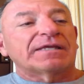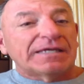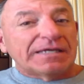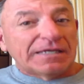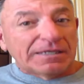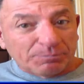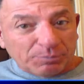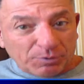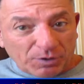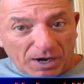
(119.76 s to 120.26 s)

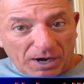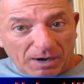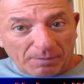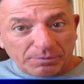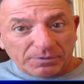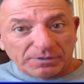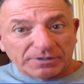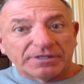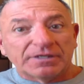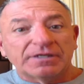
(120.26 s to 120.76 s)
eat
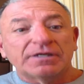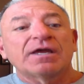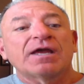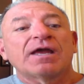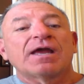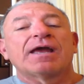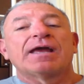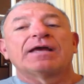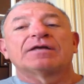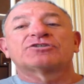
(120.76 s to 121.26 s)
properly
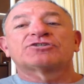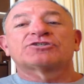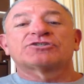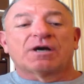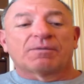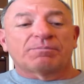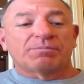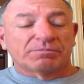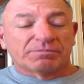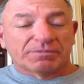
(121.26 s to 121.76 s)
and
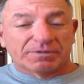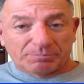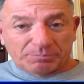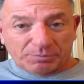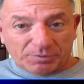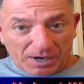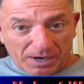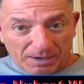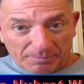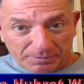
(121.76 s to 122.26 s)
supplement
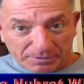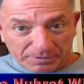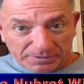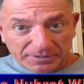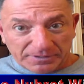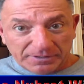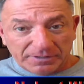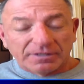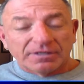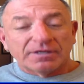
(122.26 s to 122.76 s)

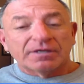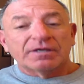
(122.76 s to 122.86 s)
properly,